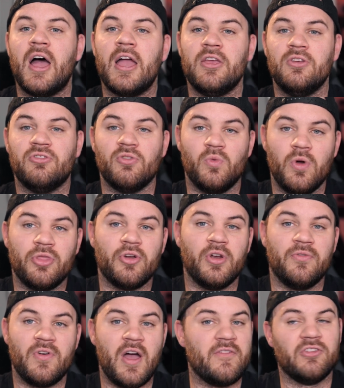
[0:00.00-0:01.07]
I use the
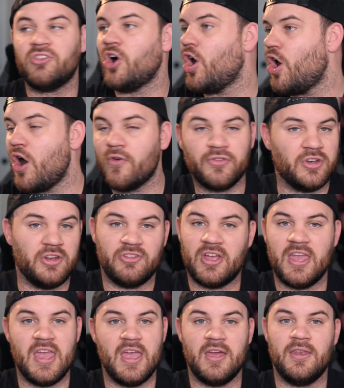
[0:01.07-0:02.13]
135 as often as I
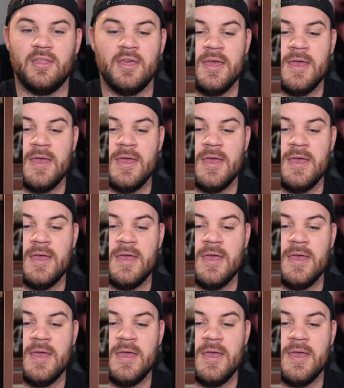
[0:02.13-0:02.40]
can.